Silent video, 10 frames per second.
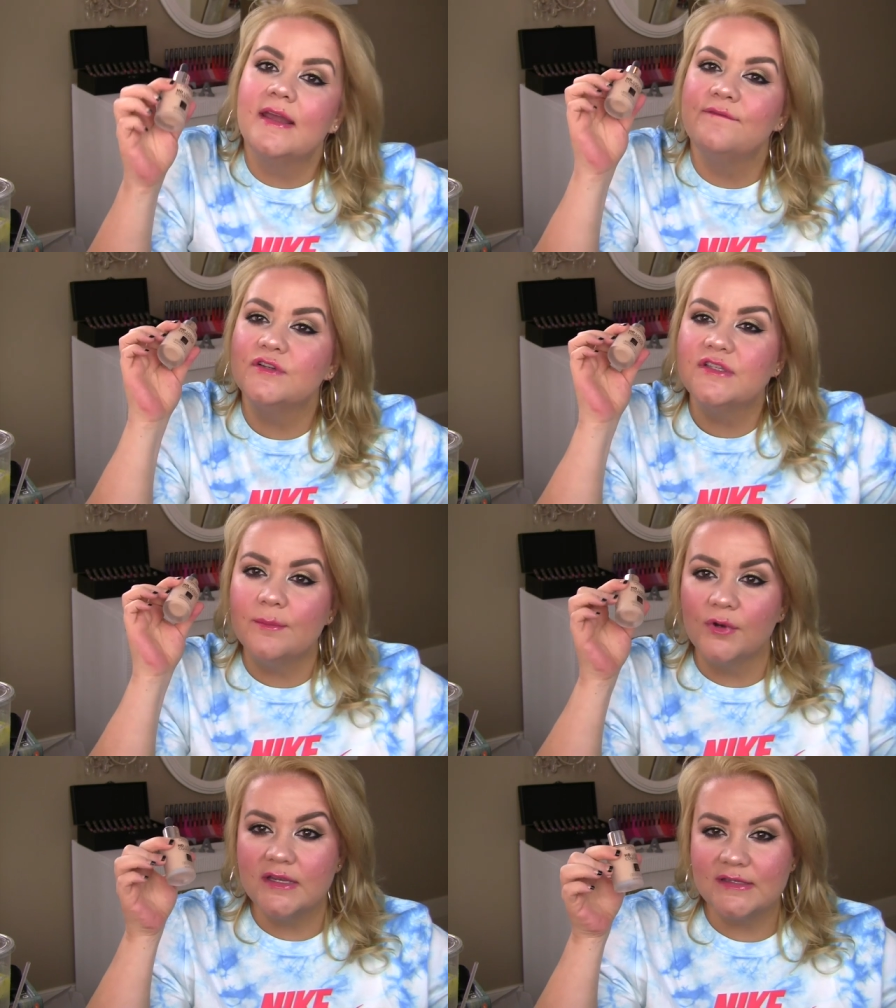And for
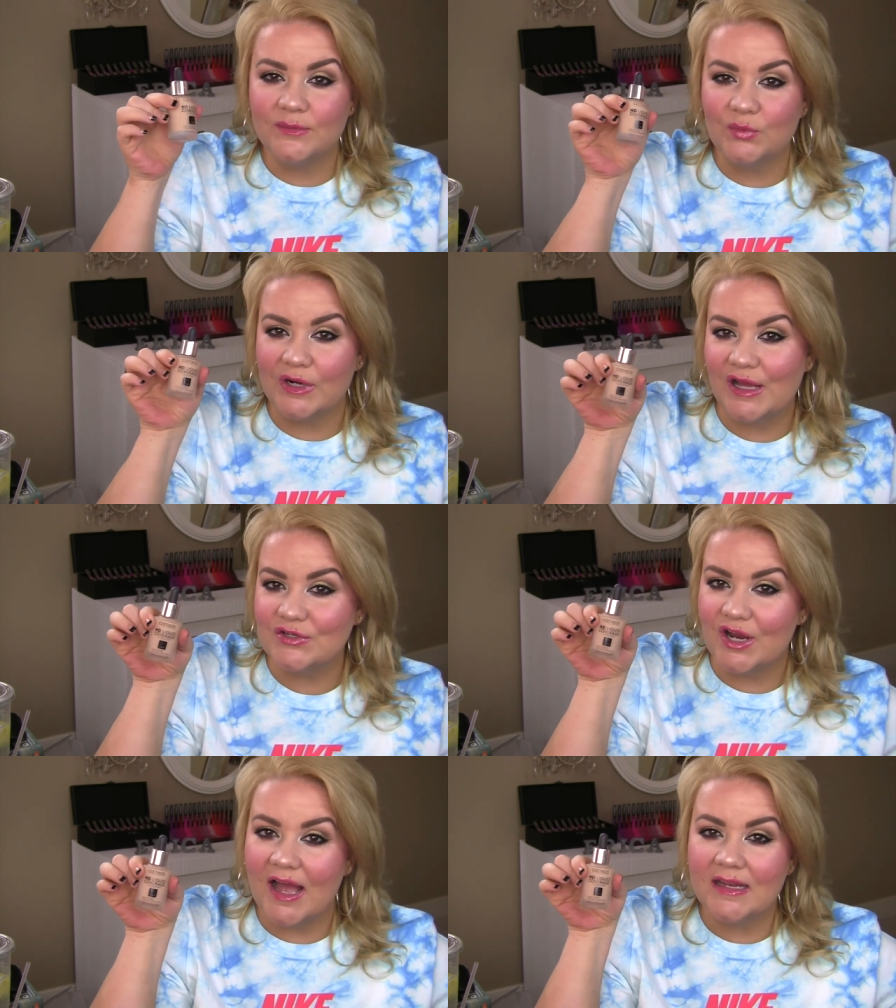some reason, when I
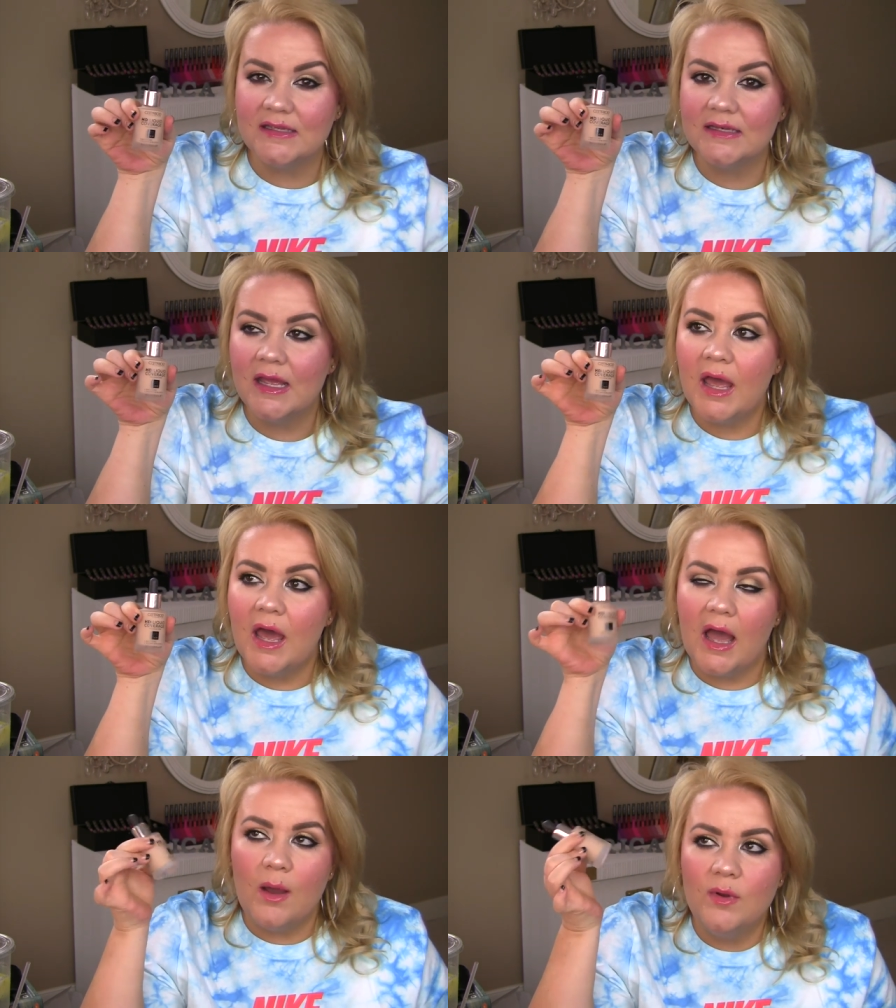tried it,
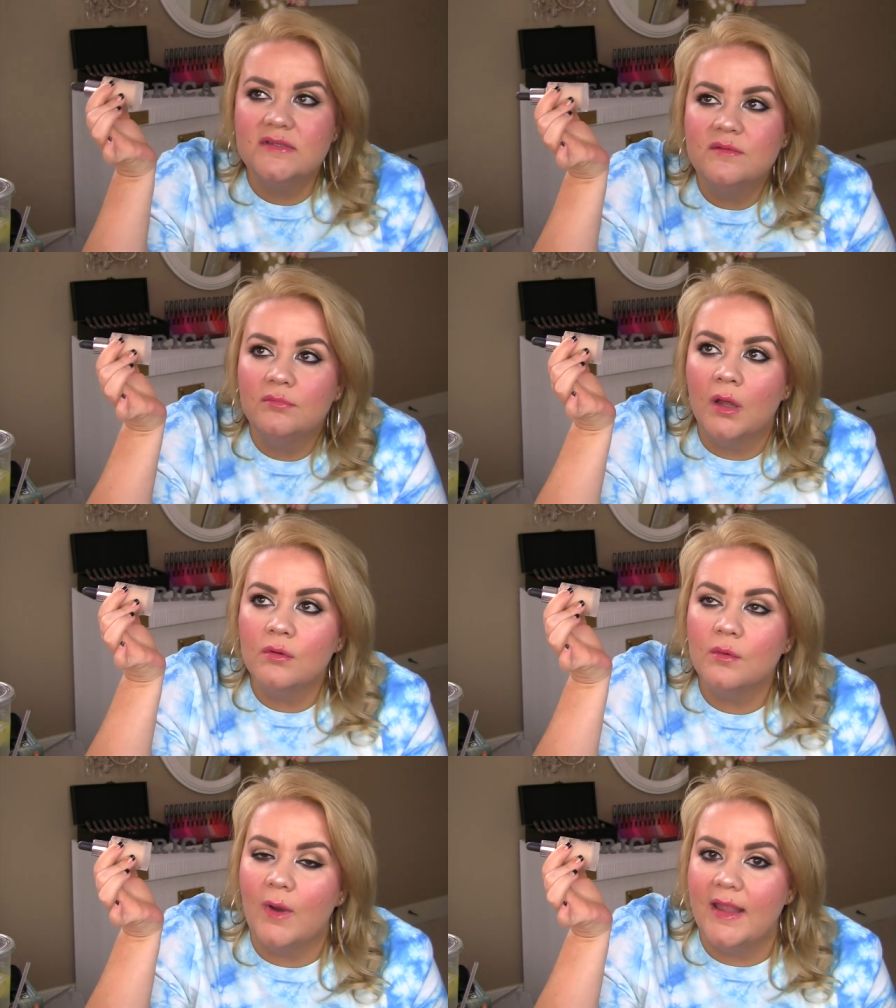I wasn't
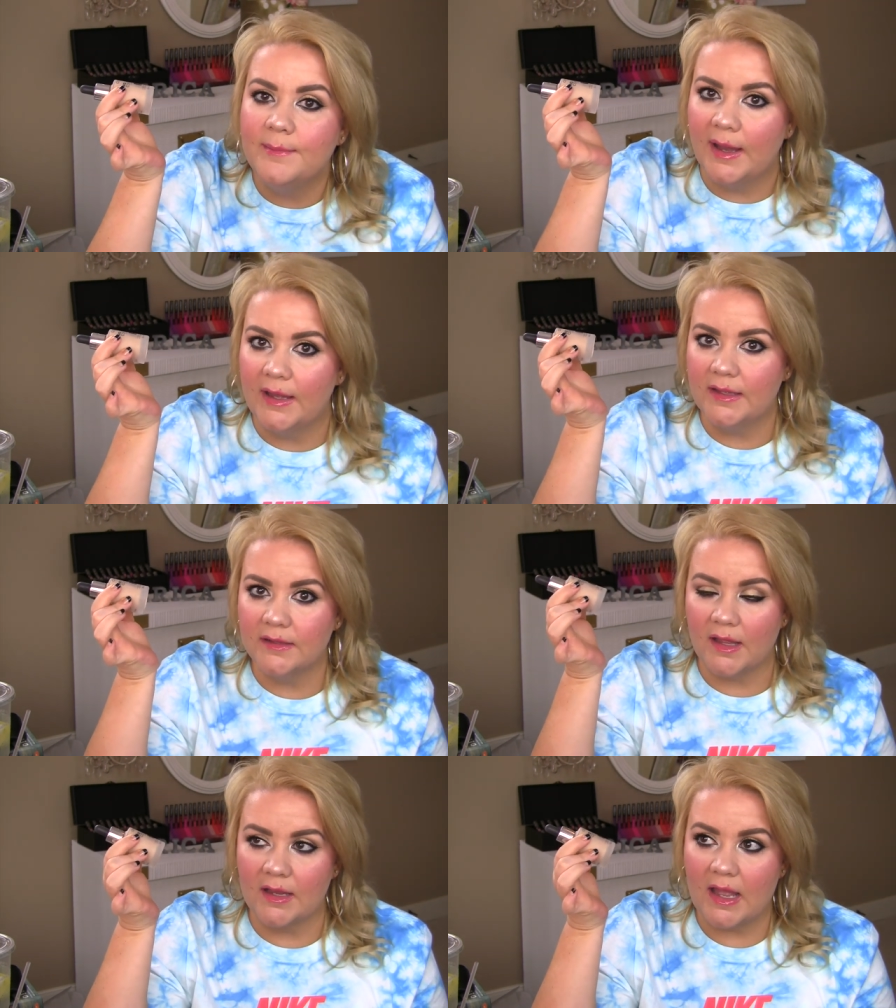blown away by
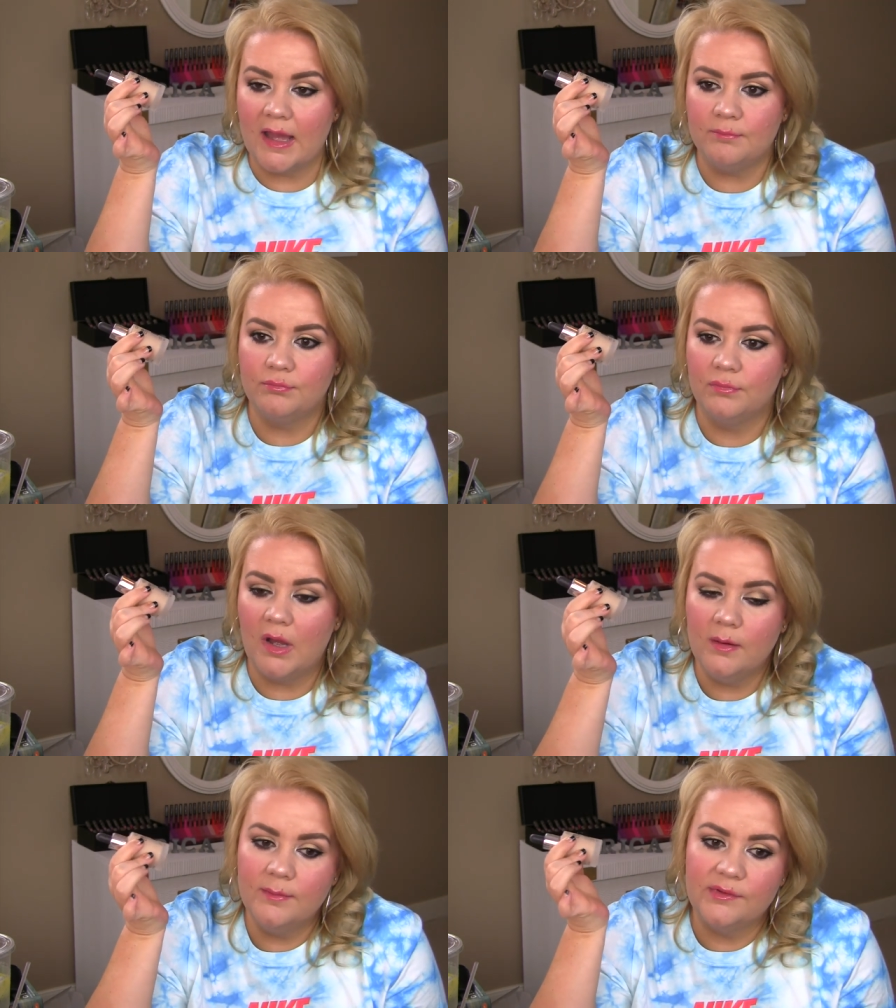it. Like I,
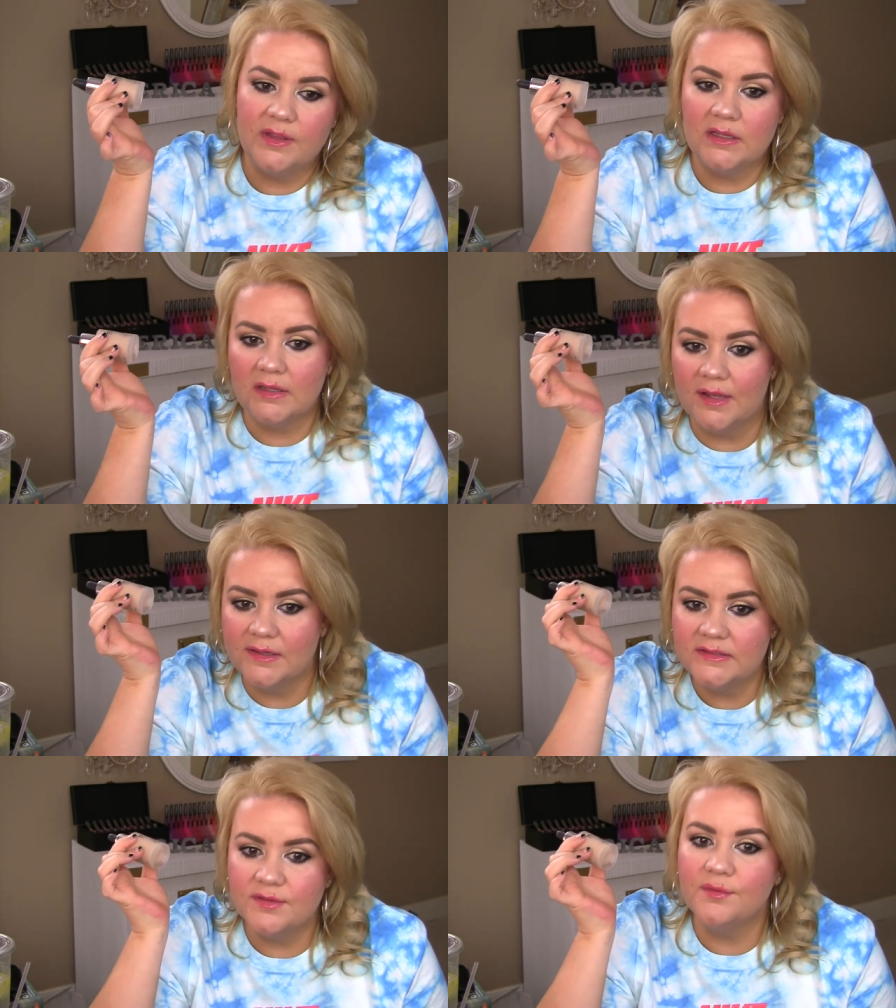I remember thinking
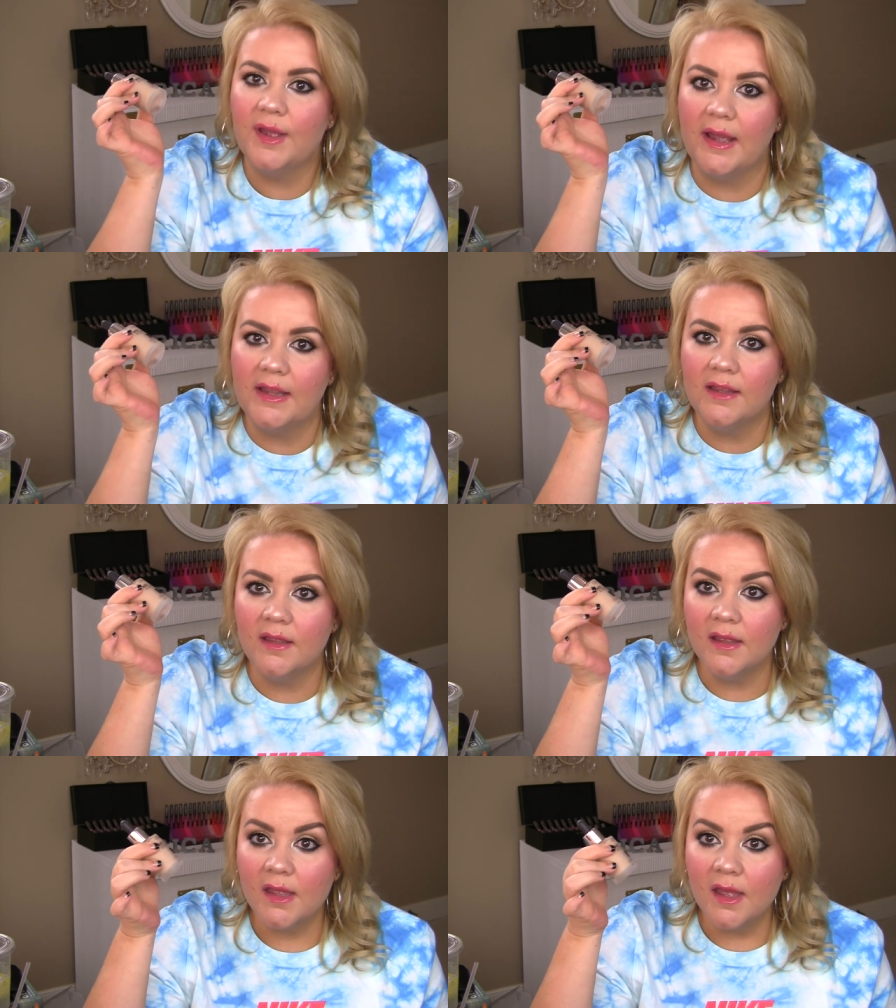like, it's okay.